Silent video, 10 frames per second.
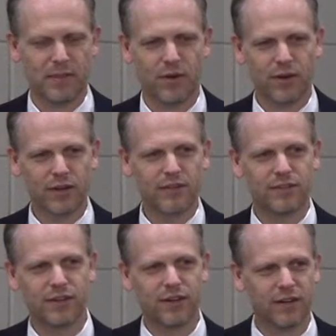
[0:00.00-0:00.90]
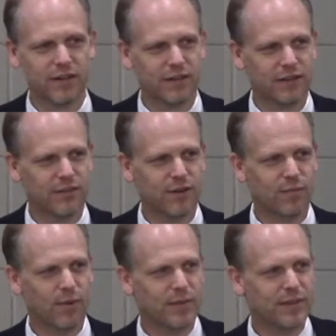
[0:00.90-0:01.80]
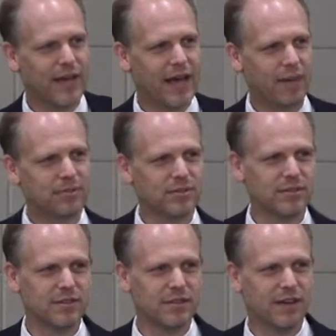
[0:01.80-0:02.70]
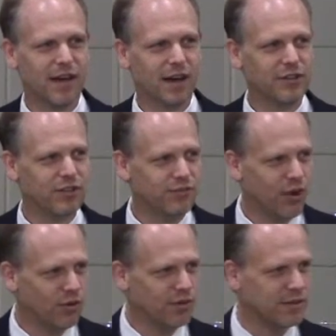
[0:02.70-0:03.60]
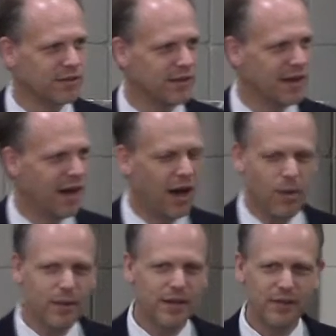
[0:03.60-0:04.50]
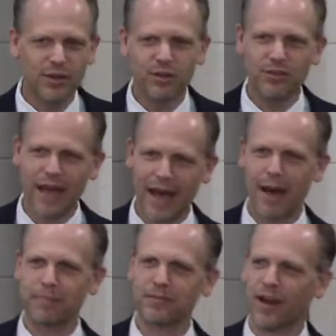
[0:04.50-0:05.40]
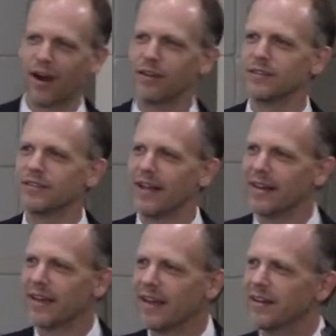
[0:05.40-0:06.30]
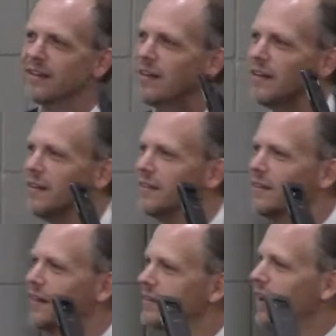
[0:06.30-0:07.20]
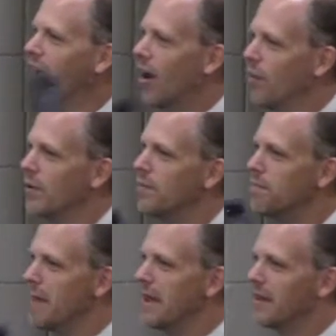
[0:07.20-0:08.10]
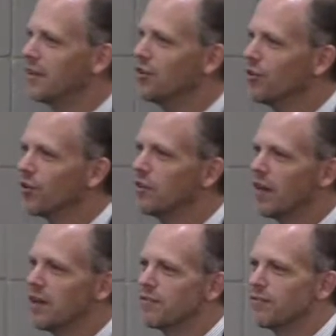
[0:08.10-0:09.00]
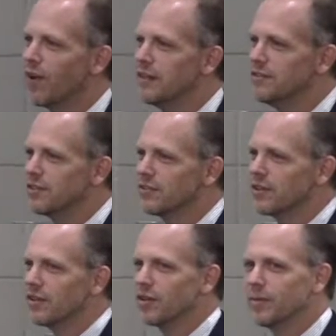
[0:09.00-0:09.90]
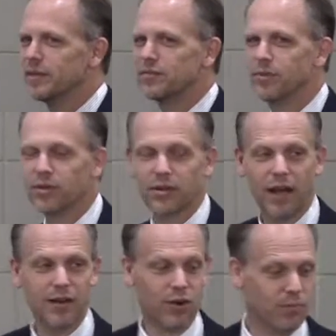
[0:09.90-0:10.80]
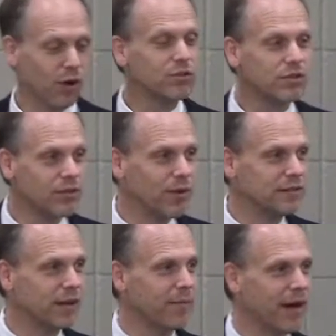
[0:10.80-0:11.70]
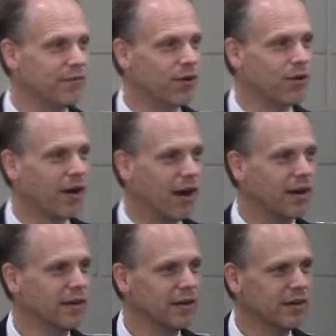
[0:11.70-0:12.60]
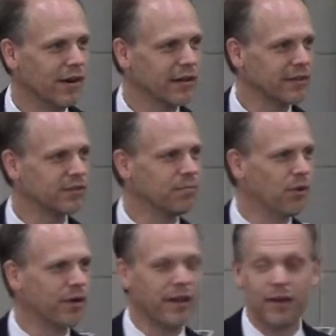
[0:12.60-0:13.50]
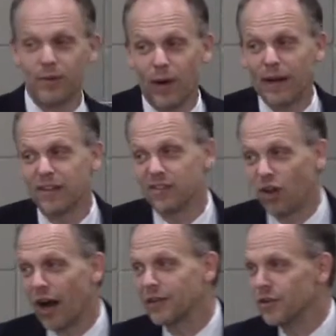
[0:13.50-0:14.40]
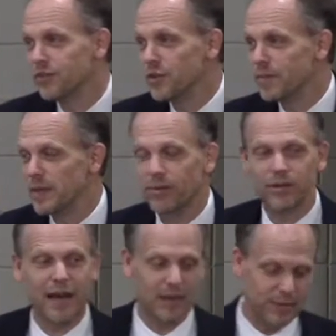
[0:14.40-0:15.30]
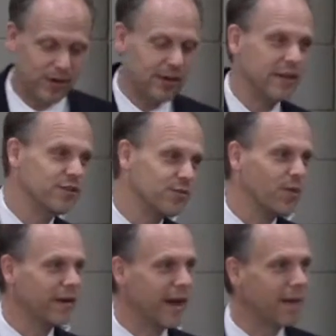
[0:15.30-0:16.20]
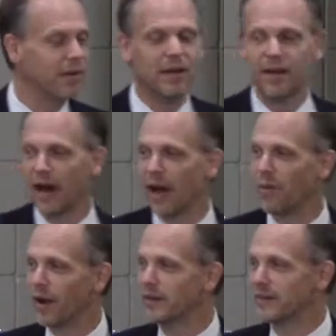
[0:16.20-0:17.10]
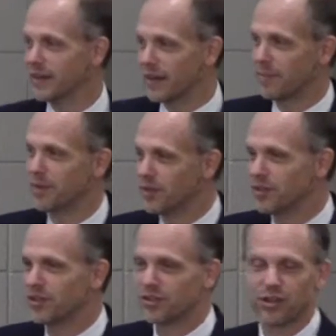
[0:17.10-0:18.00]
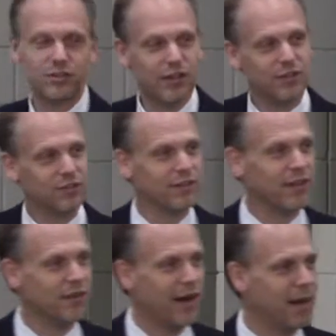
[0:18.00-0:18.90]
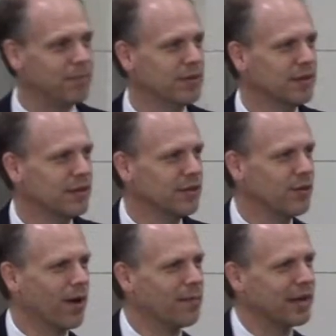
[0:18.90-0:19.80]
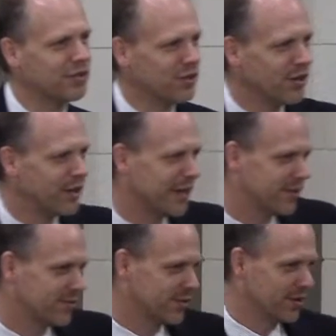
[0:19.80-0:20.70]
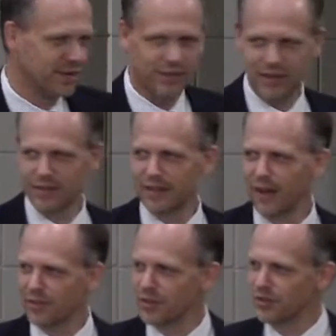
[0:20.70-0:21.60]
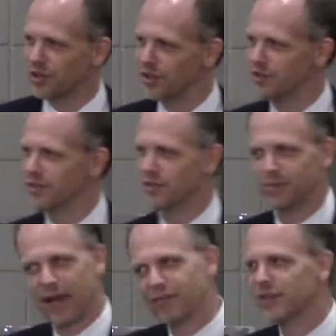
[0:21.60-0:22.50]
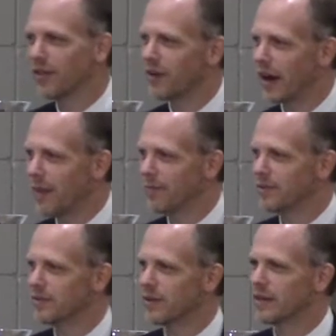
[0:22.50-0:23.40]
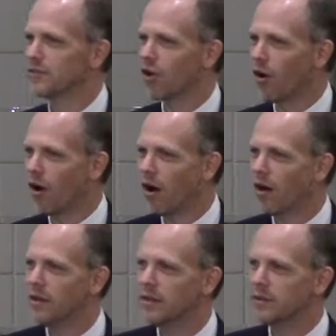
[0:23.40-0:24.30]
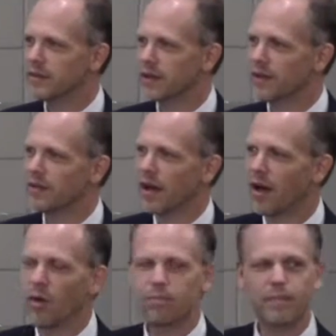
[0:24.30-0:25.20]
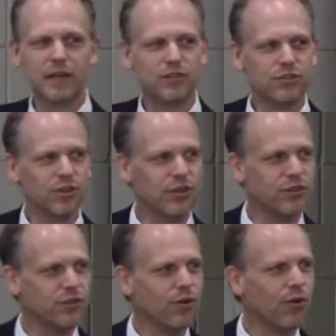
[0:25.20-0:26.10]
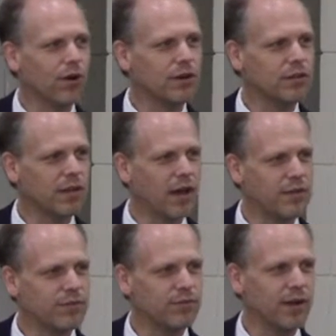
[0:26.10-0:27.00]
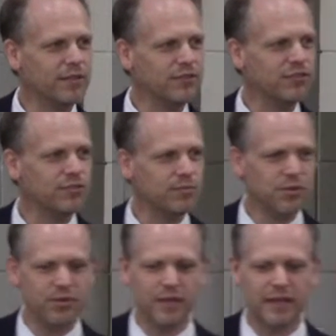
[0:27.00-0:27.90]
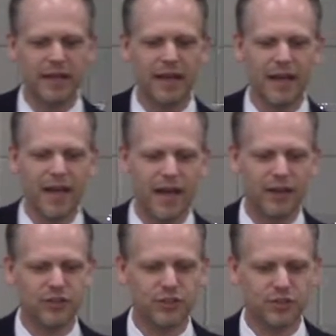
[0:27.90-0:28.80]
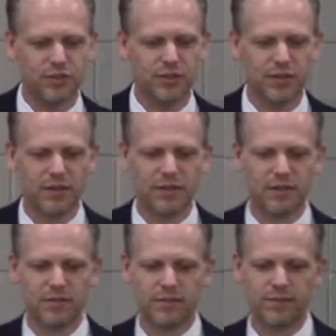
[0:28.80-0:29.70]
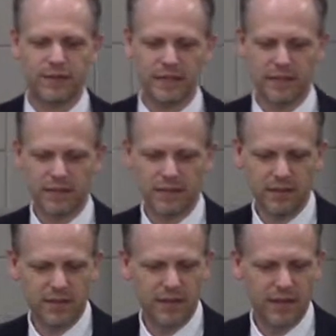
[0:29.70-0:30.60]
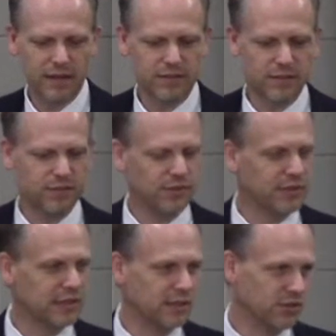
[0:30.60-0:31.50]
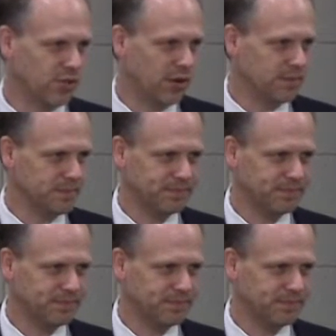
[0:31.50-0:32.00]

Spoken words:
Or consider for a moment the apps on your phone. How many of those apps aren't dedicated to help making your life run just a little bit smoother? I know most of the ones on my phone are, right? This morning I wanted to talk to a few people in Latin America. I use one app. I wanted to get up here to the church. I use another app. You want to make sure to get certain things after the church. You have another app, right? It's all there to help make sure your life runs smoothly and you feel as if you're in control.